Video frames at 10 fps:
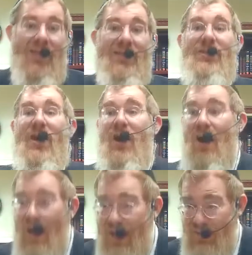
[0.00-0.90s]
the
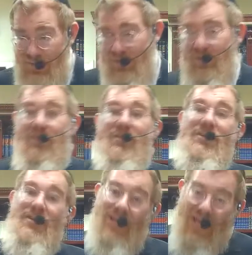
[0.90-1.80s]
idol
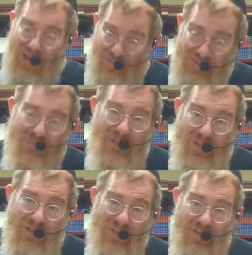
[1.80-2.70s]
came to
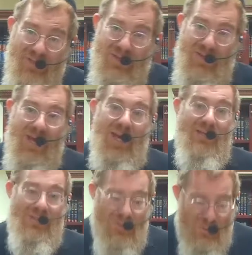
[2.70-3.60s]
me and
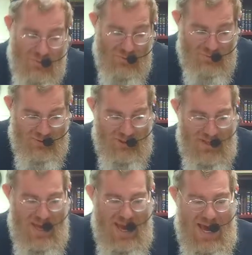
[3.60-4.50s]
told me
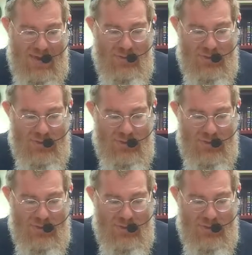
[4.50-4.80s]
how it